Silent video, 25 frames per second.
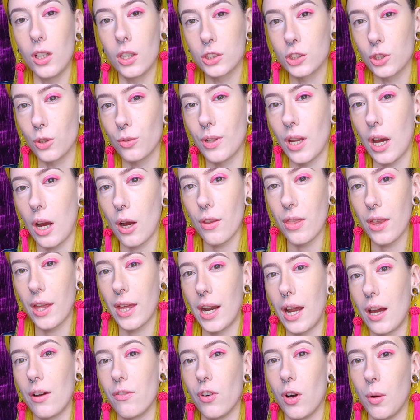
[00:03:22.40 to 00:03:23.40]
Also, now
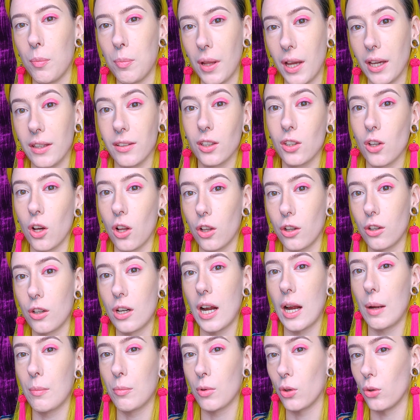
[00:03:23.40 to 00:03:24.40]
that I've applied the
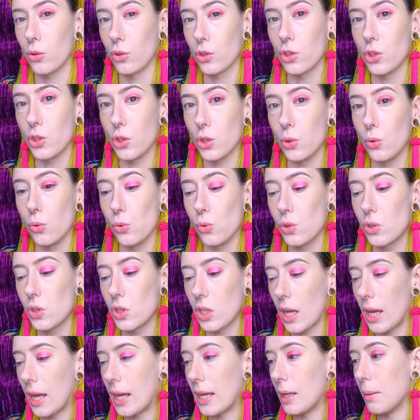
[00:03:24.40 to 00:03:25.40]
color, I'm going to use
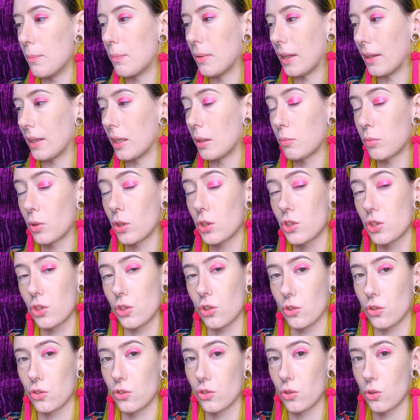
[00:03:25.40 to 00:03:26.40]
a blending brush
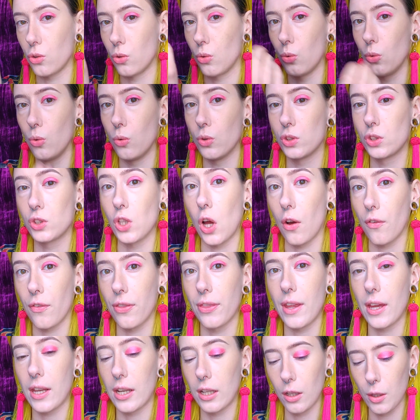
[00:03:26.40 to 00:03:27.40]
just to
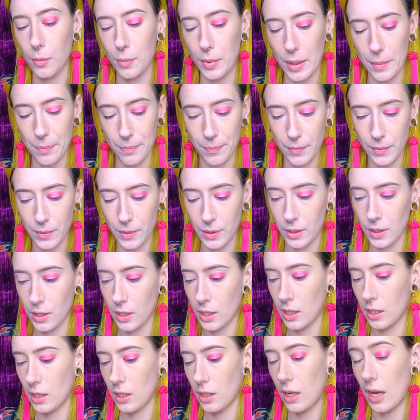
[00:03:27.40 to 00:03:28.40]
soften that a little bit
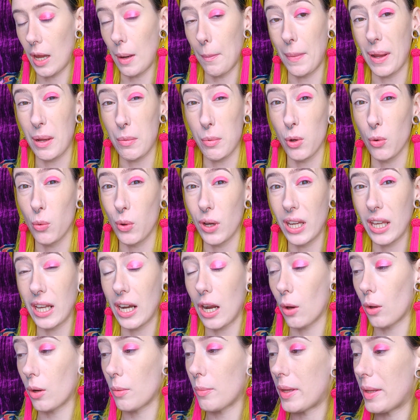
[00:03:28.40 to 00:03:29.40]
and maybe wing it
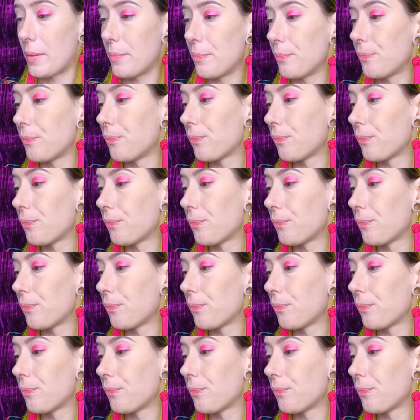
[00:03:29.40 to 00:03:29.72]
out a bit.